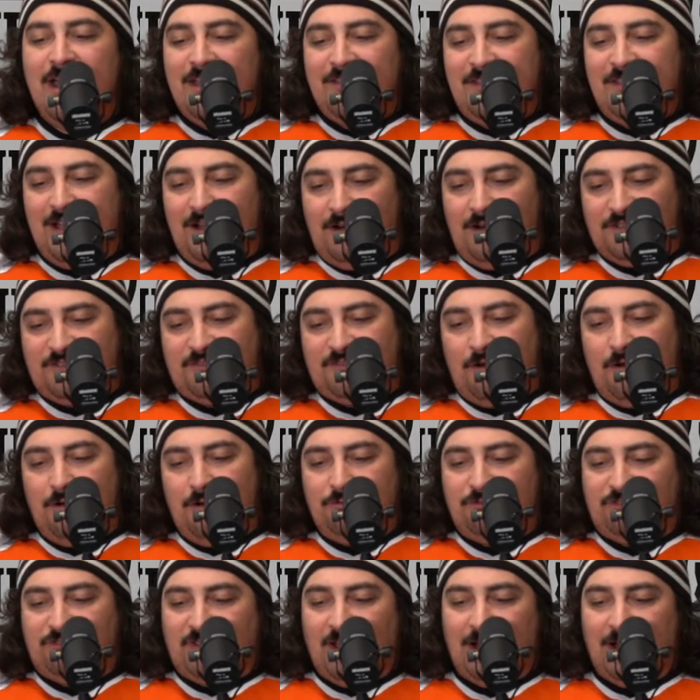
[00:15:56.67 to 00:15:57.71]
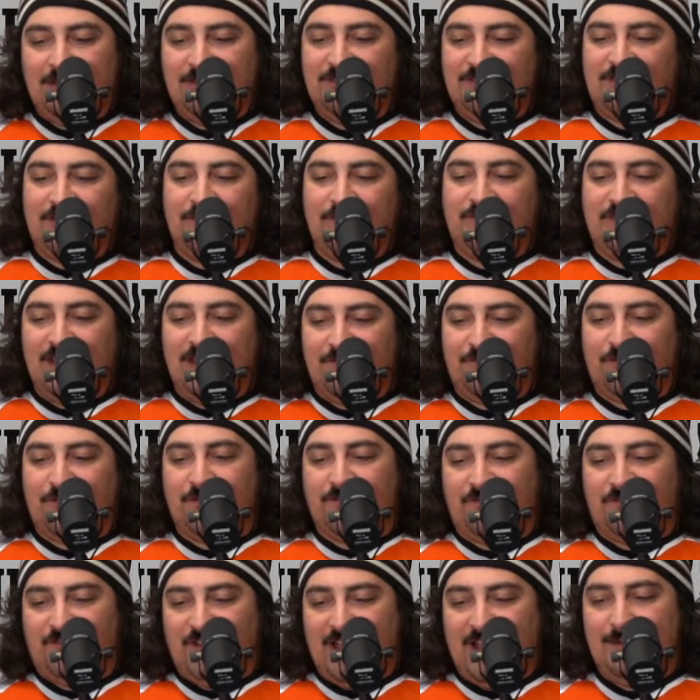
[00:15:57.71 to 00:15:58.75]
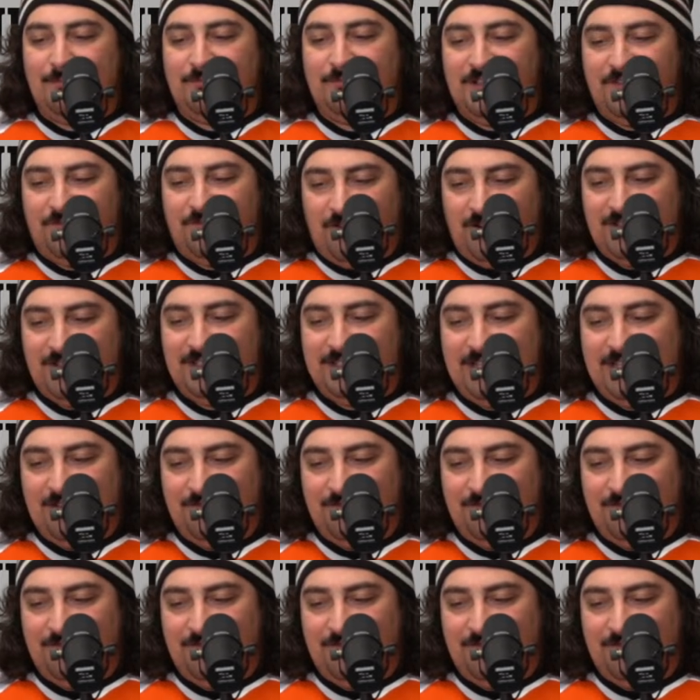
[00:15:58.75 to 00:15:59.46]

They also host tons of different family-friendly